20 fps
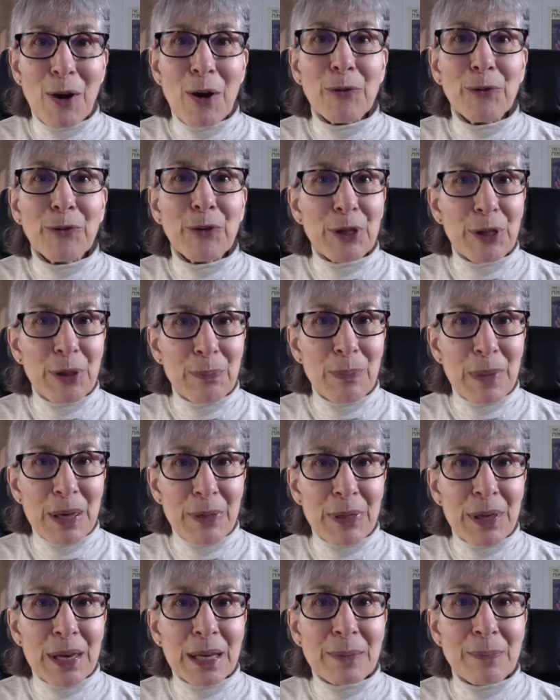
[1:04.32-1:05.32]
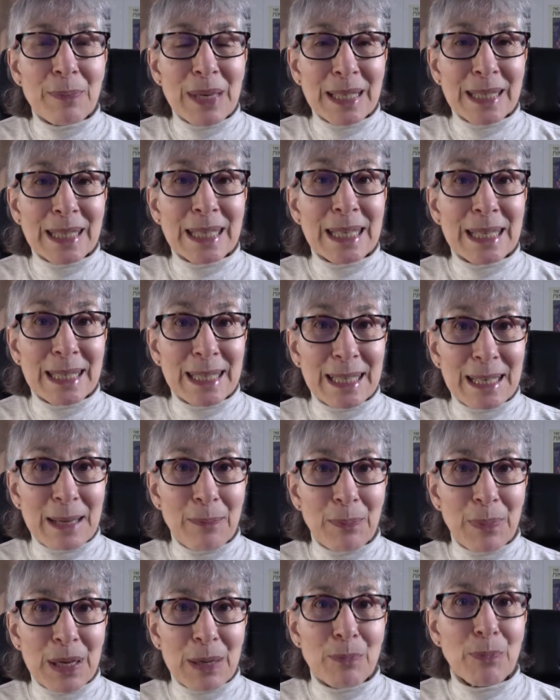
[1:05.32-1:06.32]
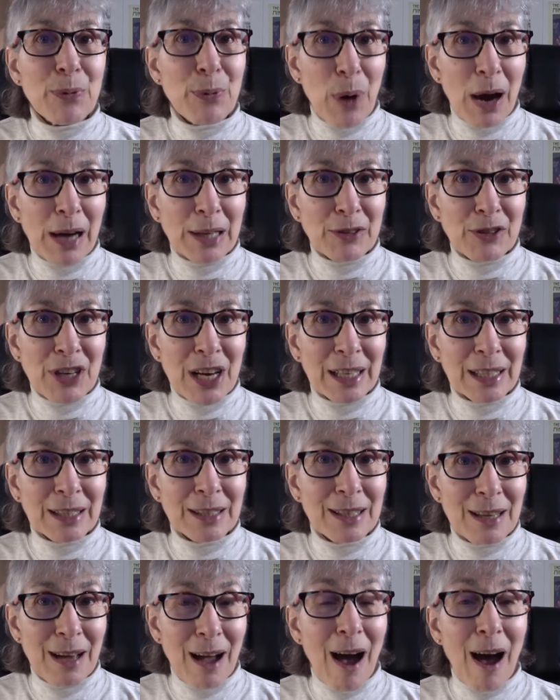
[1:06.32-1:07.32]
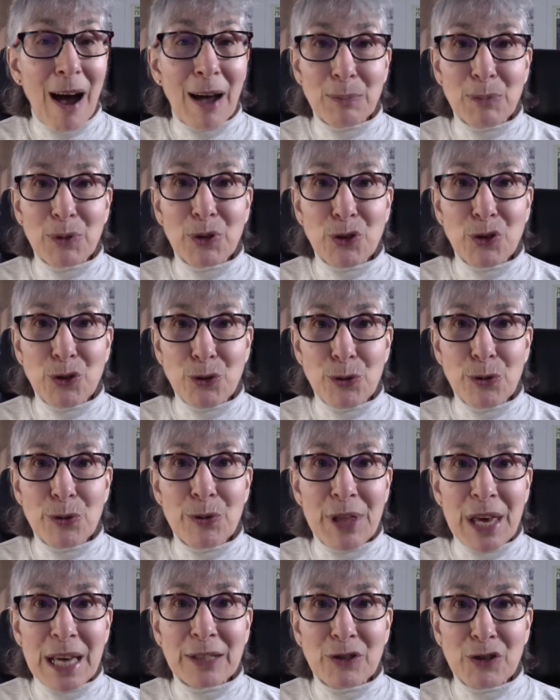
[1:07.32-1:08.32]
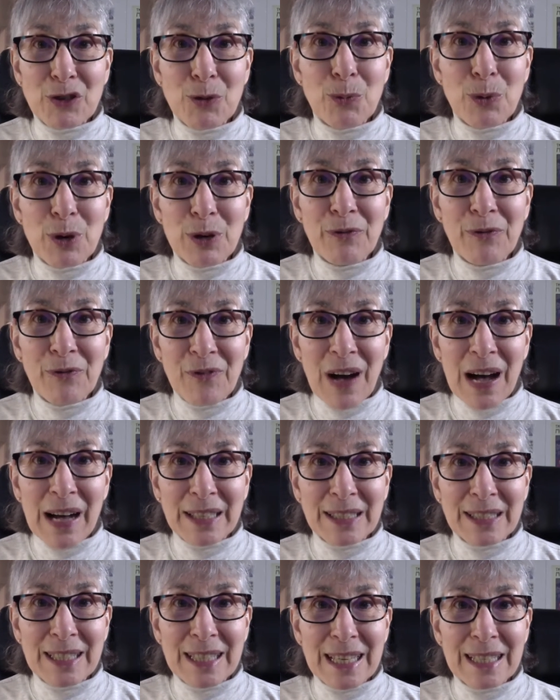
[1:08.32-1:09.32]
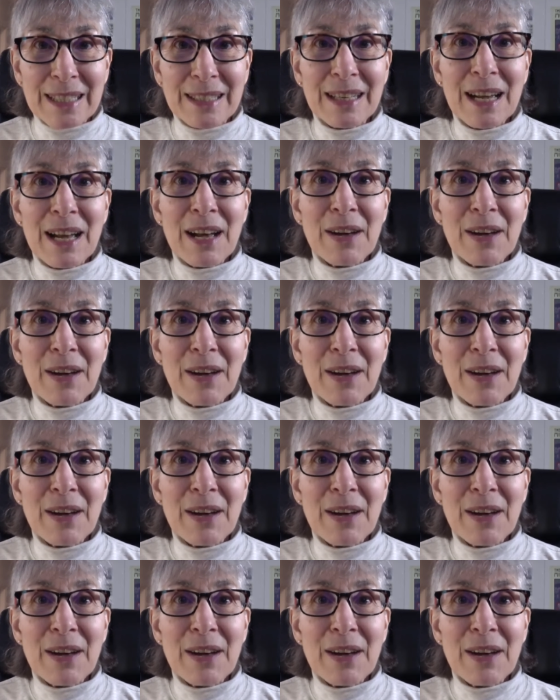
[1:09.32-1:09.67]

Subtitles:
for the Mythic Mississippi project. I'm sure that you will find it